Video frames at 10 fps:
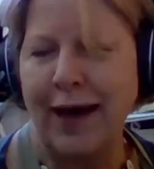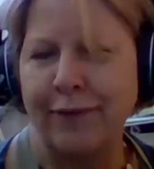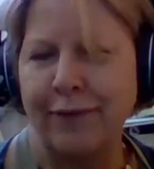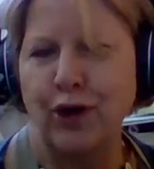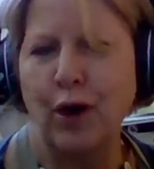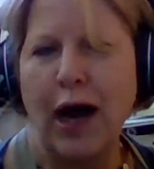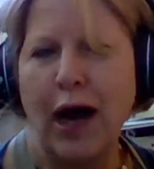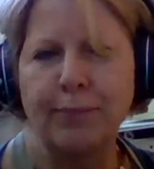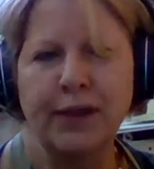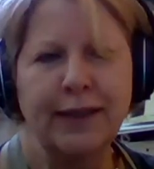have to go
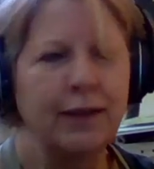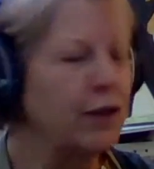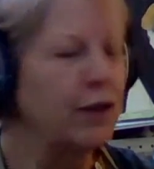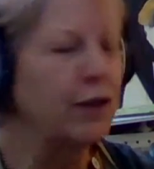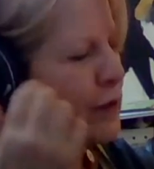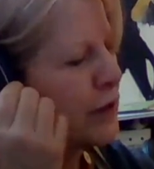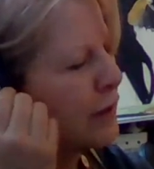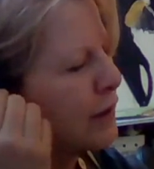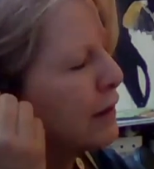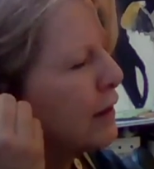hobbling over
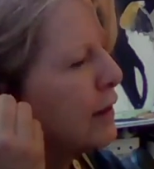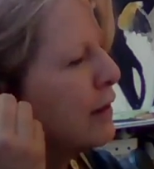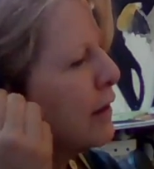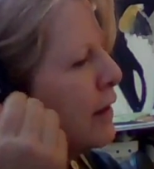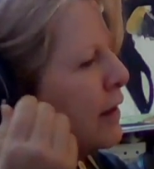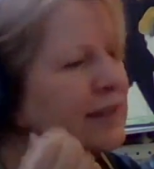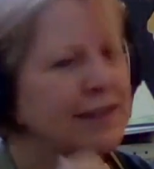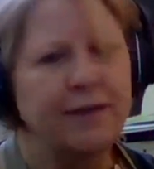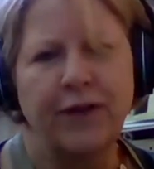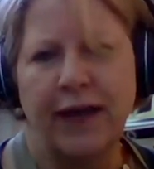to the
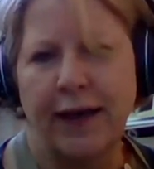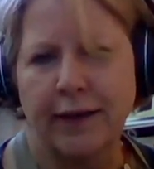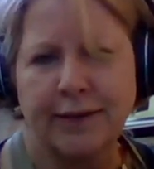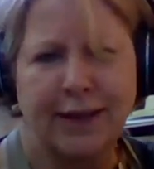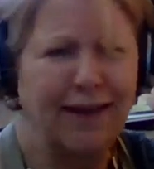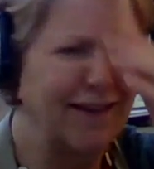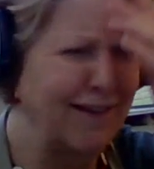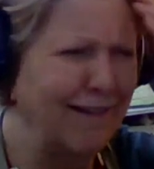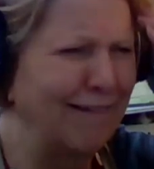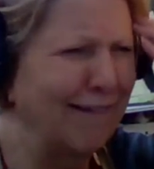CVS.
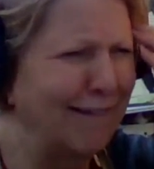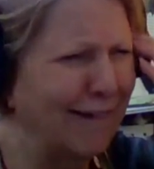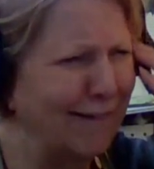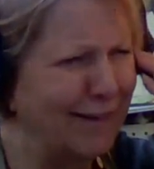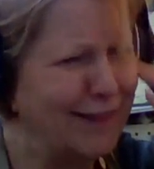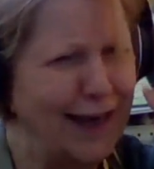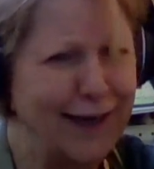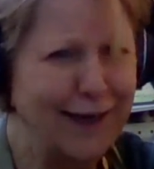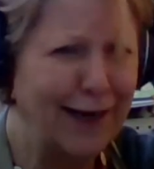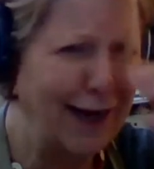
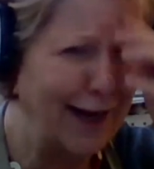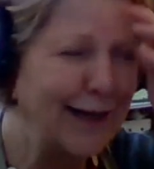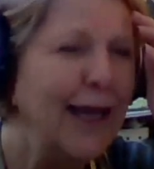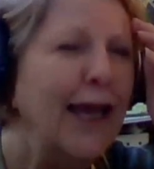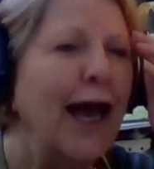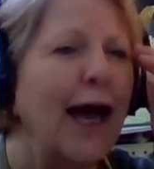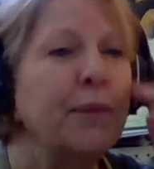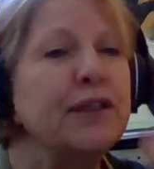Thank God. I